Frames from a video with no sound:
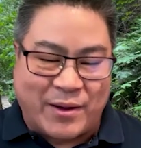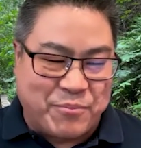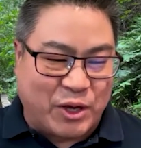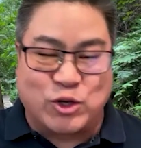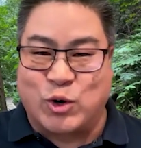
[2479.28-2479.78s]

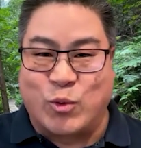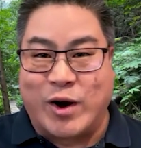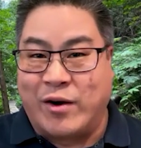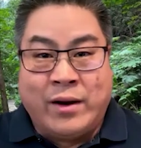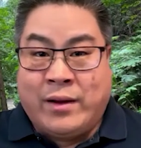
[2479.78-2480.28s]
picture
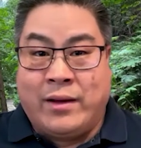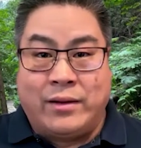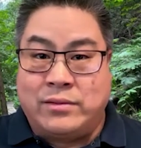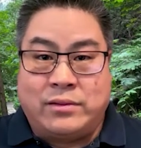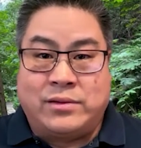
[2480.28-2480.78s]
where
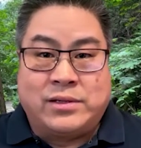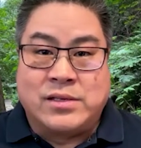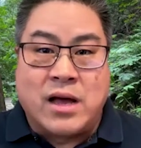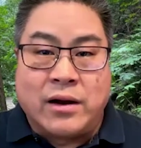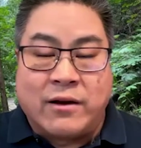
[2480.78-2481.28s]
there's just
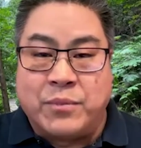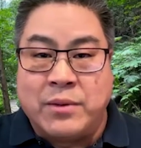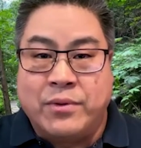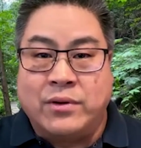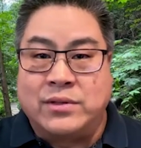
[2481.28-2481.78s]
not enough people.